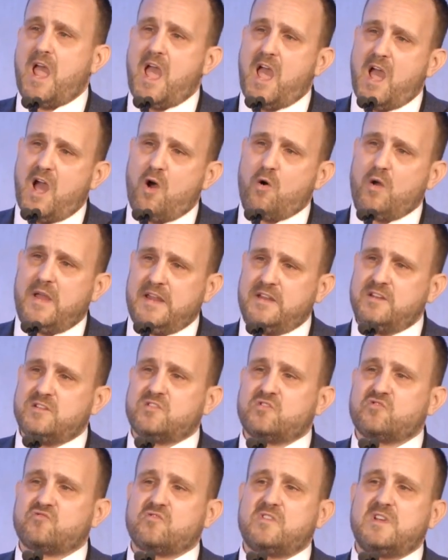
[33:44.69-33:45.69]
Our
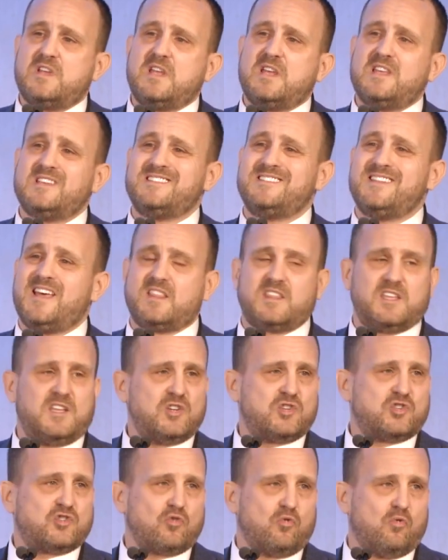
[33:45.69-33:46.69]
industry is
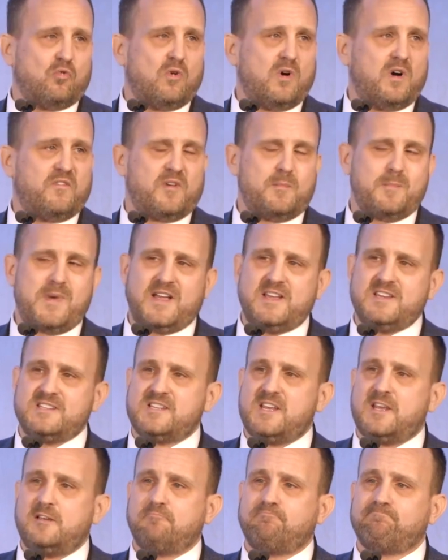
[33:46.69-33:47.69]
nothing short of
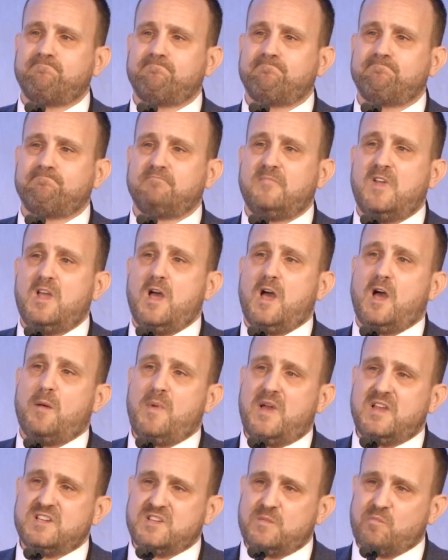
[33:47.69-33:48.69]
amazing.
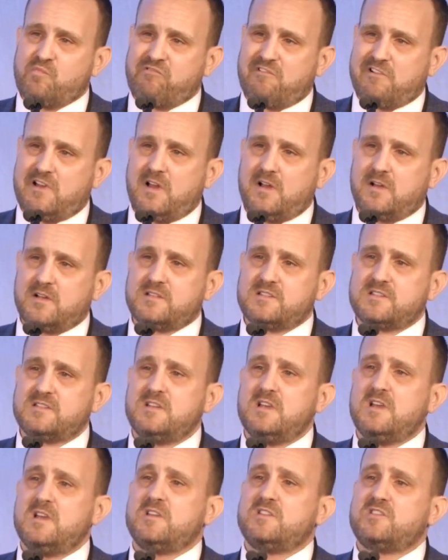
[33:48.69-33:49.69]
Amazing products,
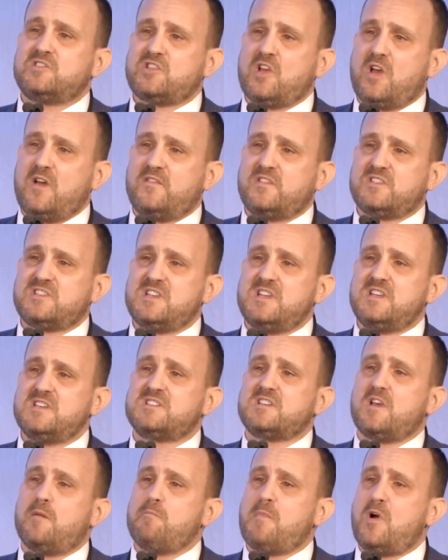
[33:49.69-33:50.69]

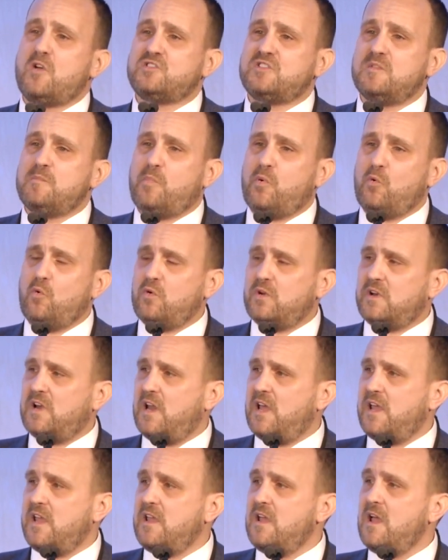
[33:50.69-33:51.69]
services, and most
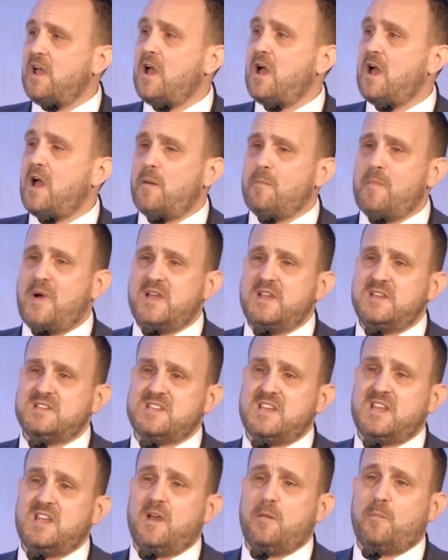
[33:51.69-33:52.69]
importantly,
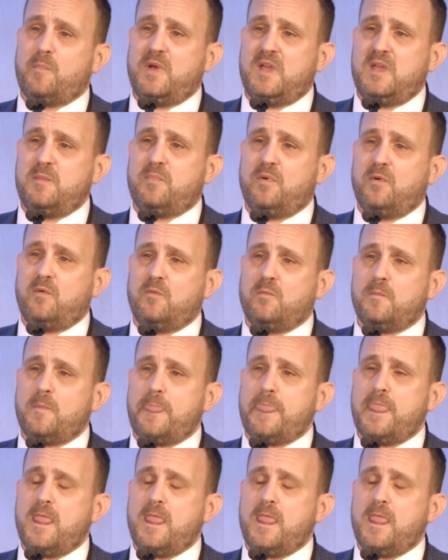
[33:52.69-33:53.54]
amazing people.